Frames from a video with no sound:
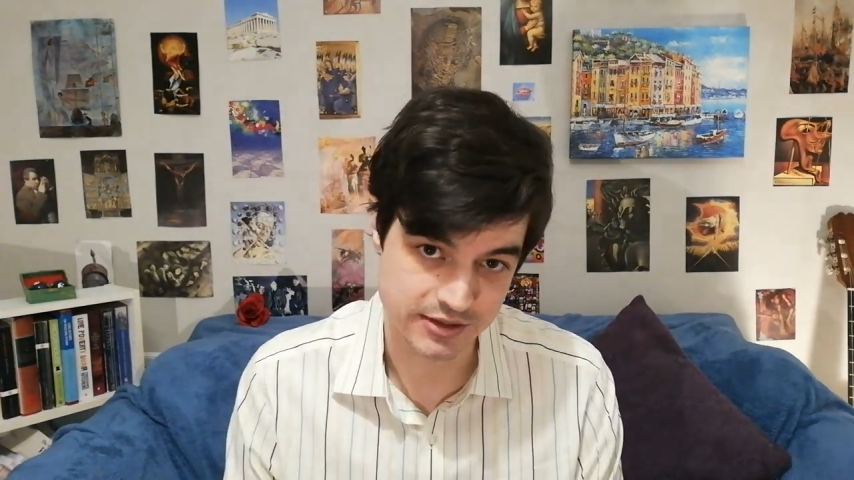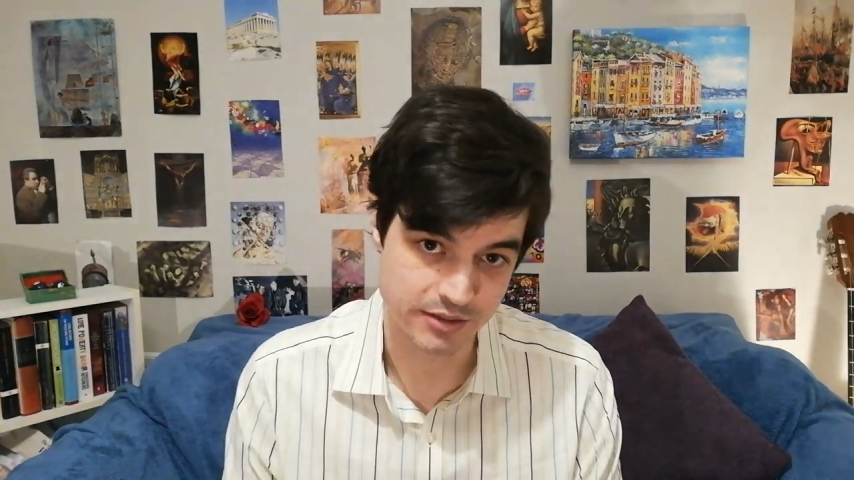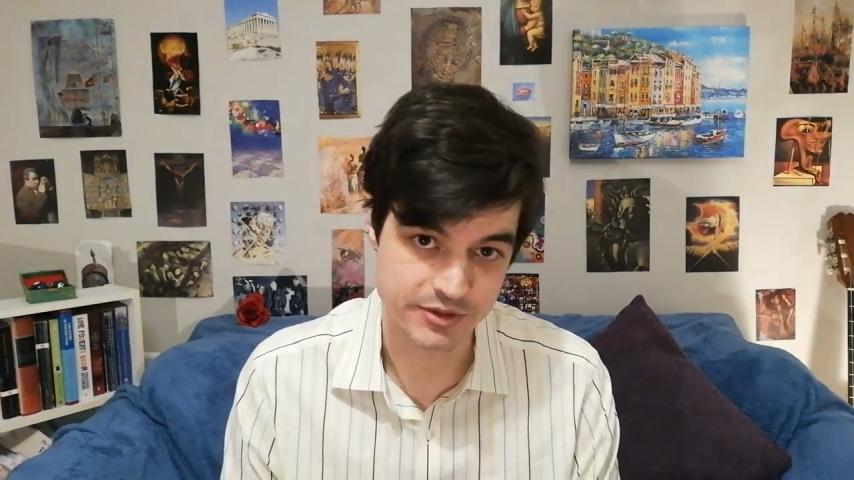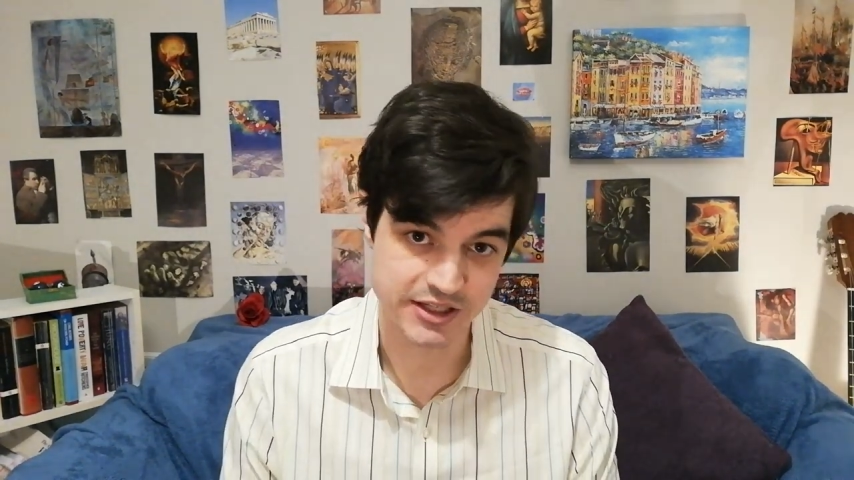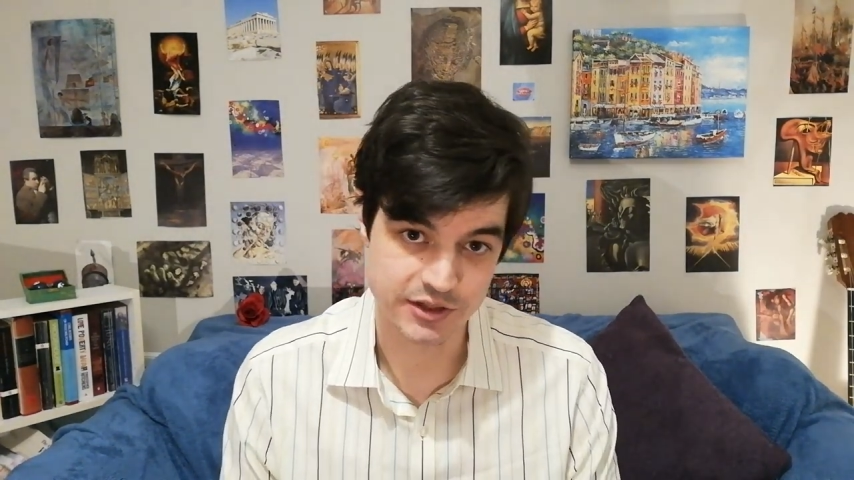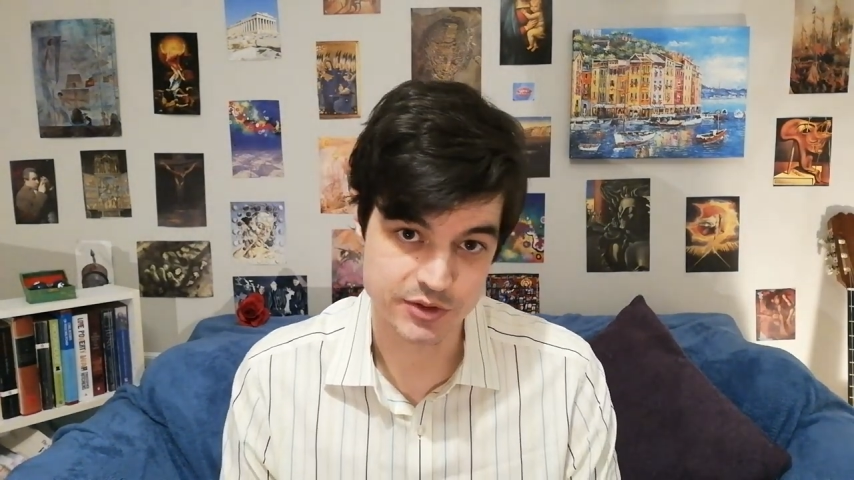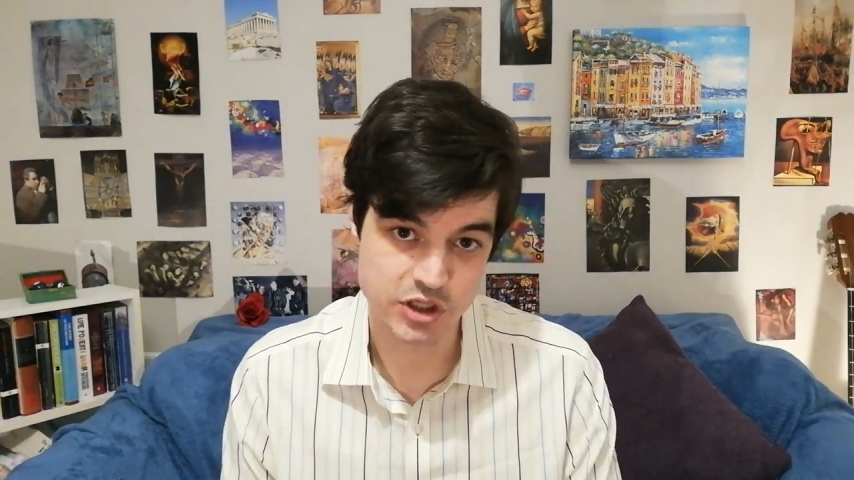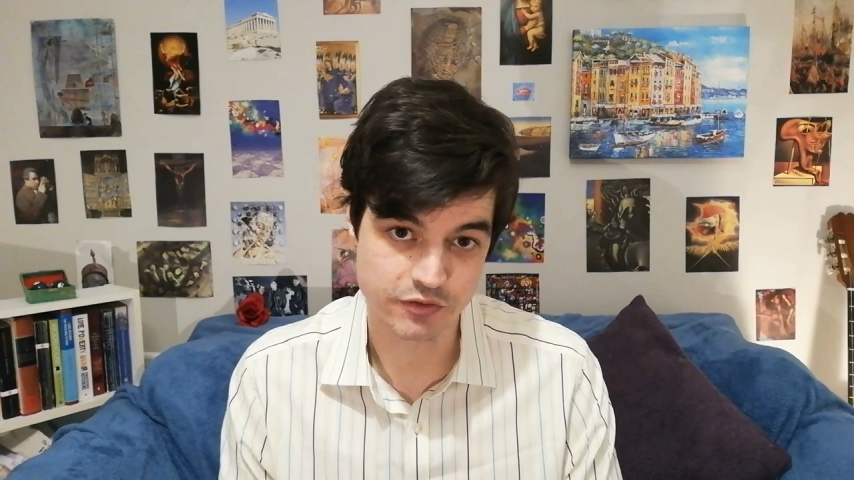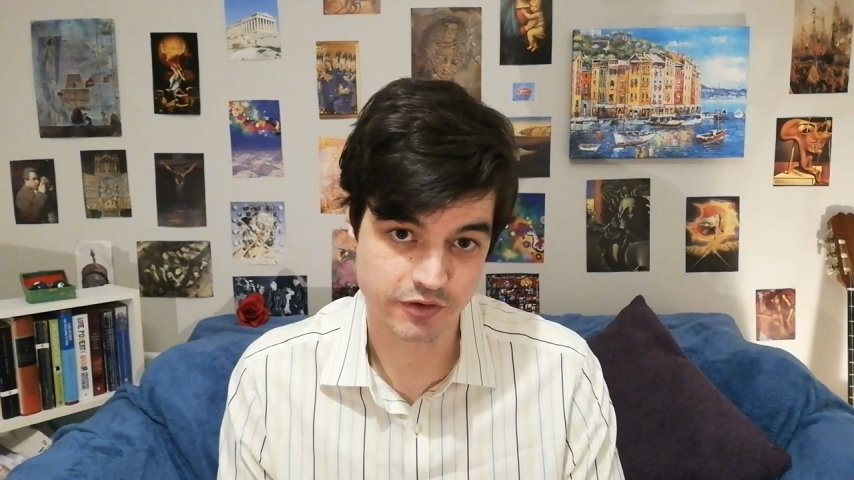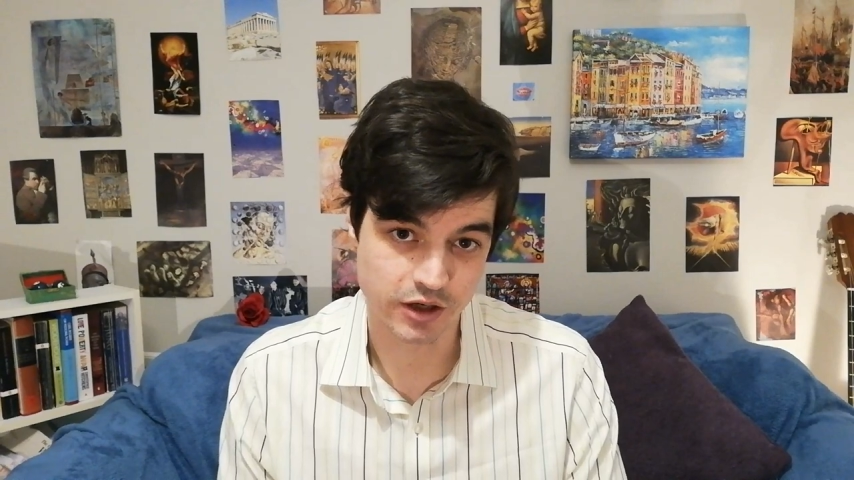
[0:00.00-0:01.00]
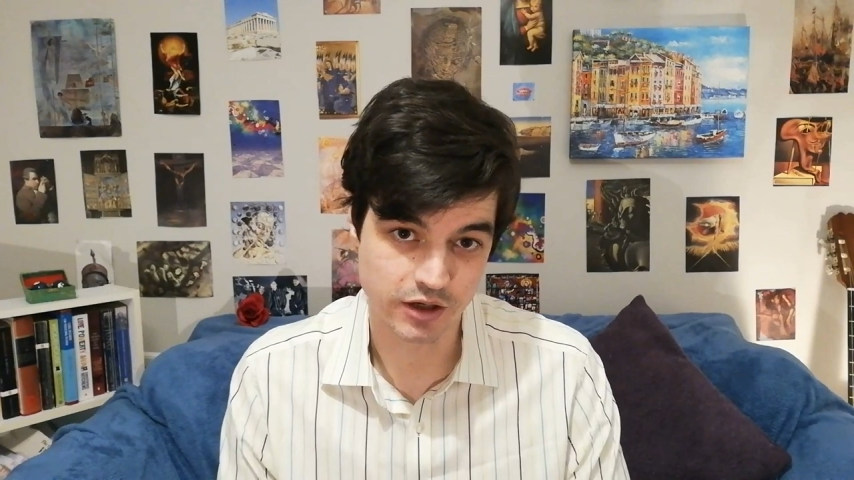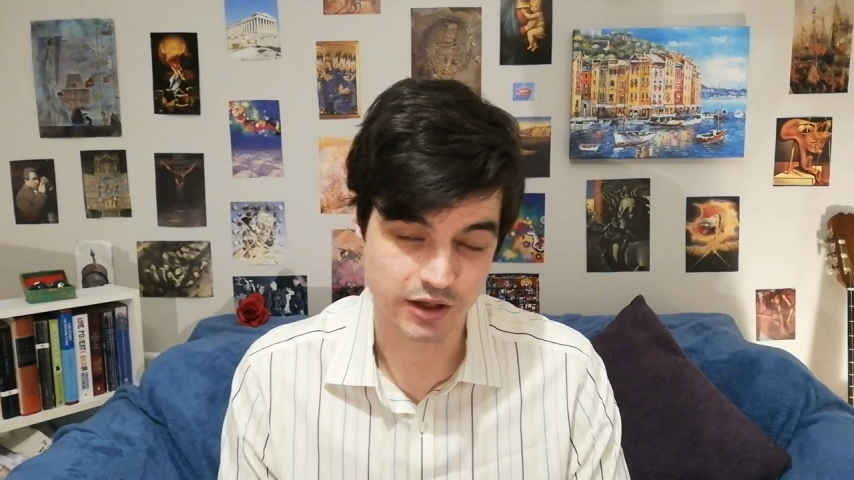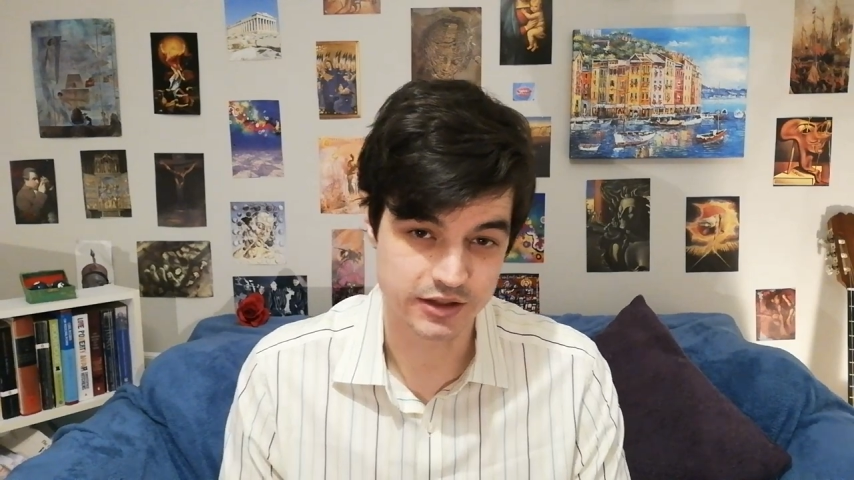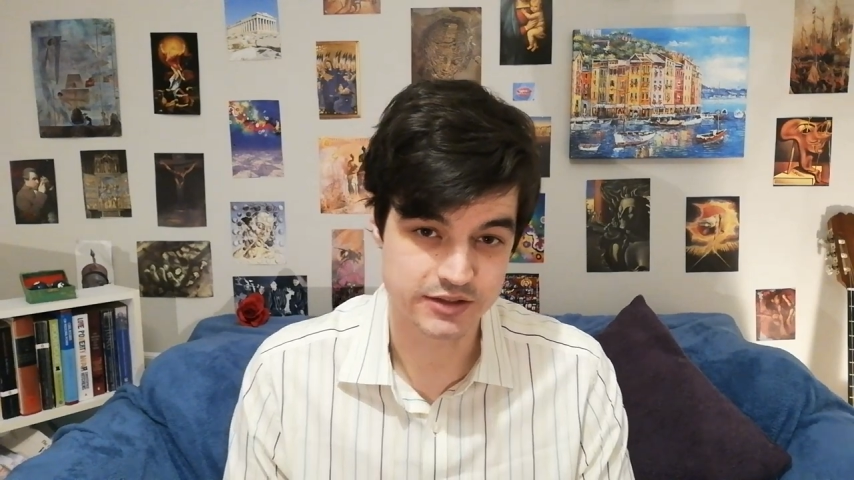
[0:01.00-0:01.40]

Let me tell you, it's no fun, and